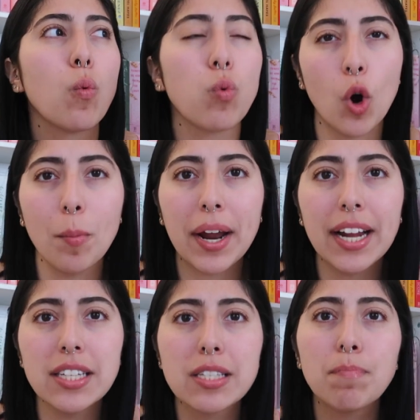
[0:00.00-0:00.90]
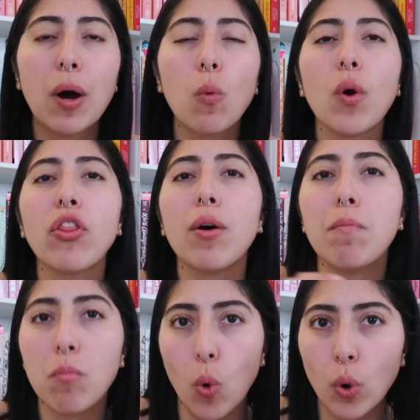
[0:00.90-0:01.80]
romance, but with
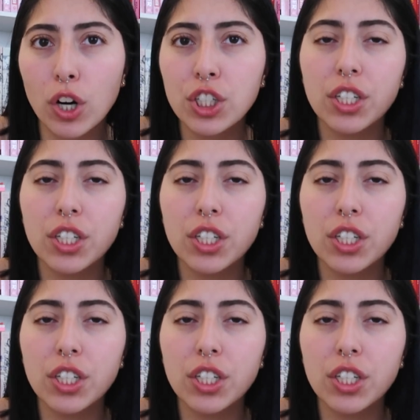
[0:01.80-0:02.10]
more.